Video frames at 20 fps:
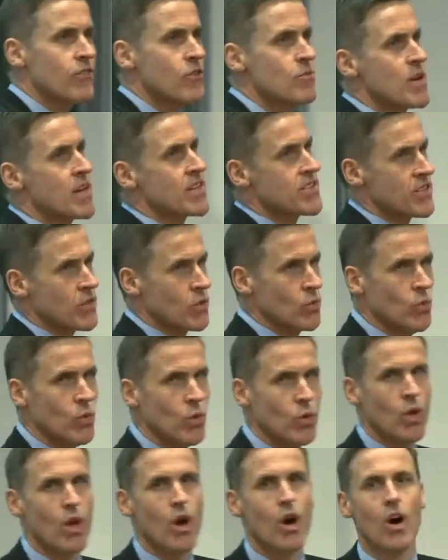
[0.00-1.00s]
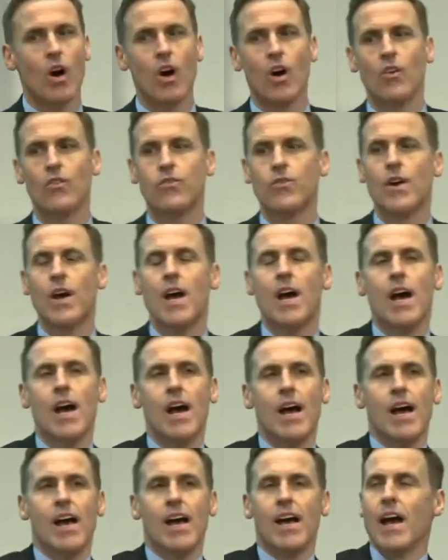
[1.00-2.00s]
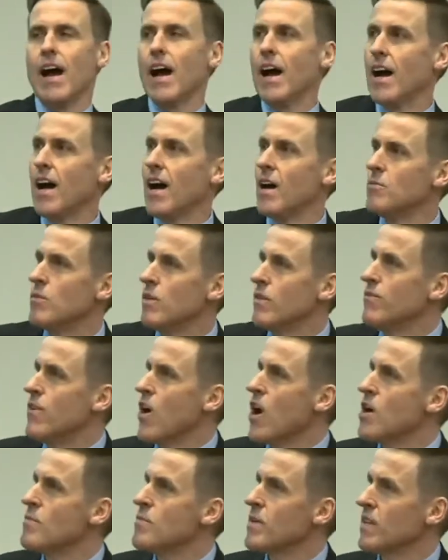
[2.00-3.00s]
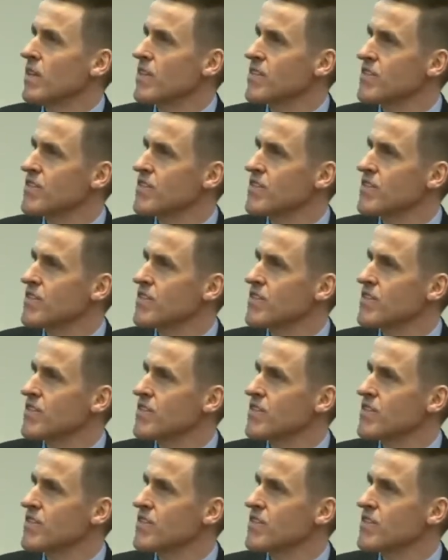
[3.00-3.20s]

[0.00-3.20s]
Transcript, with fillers: from our School of um, Environmental